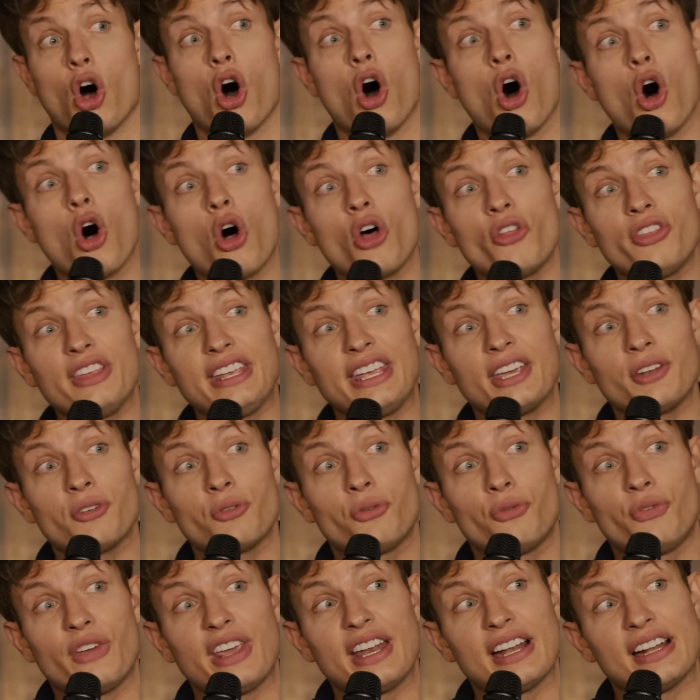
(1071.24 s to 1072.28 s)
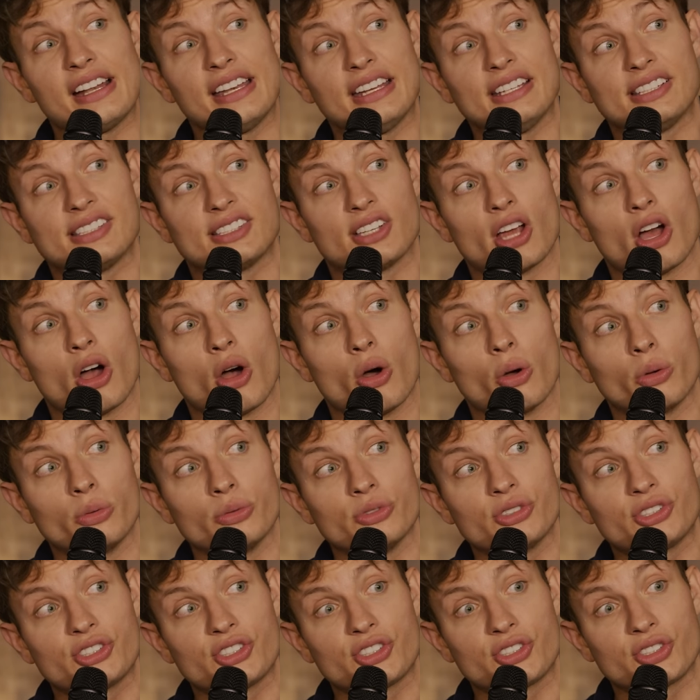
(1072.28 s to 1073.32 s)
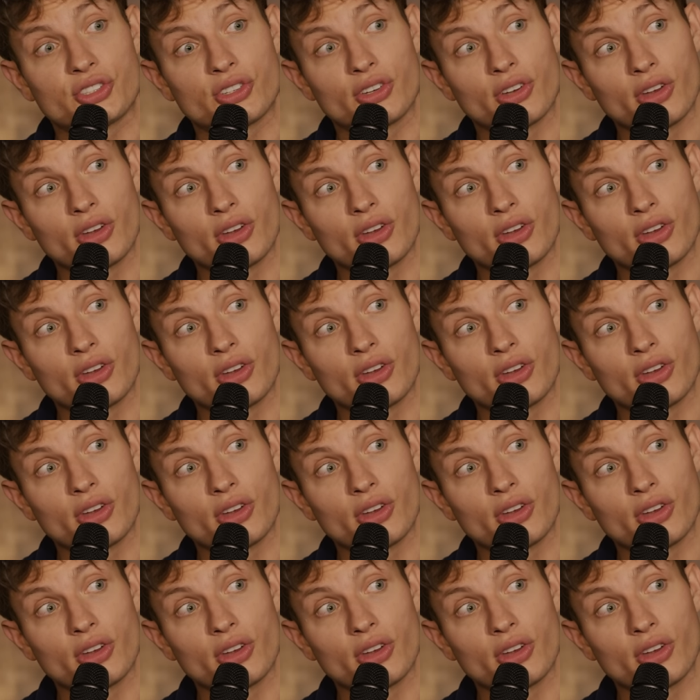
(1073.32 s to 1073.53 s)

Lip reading: all the Infinity Stones